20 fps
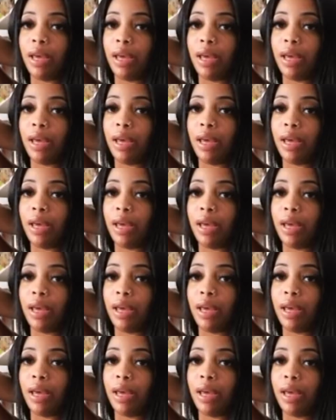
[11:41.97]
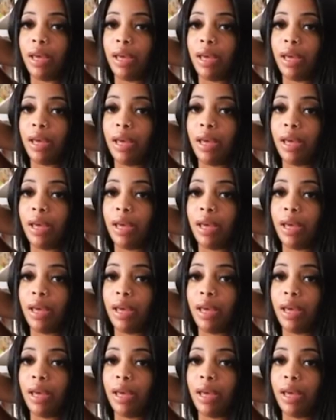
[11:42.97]

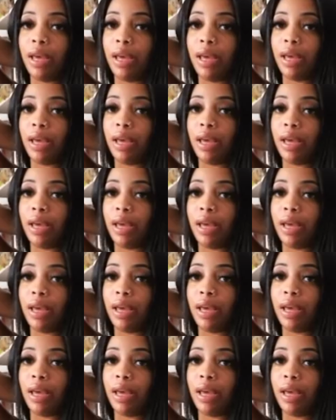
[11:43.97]
[no speech]